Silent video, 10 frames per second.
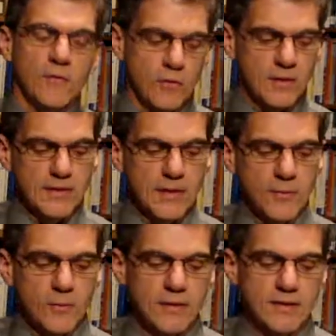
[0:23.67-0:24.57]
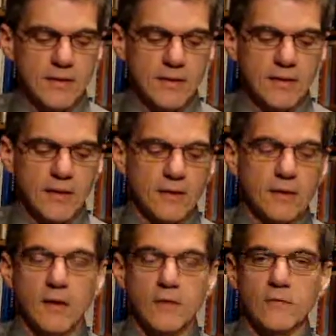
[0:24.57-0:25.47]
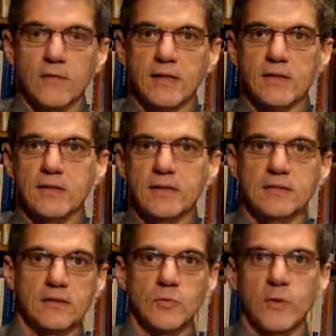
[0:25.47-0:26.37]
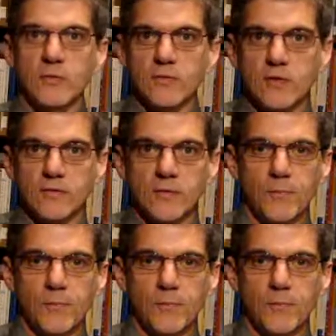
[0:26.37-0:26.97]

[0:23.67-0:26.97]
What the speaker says: For example, we say that conflict is explosive.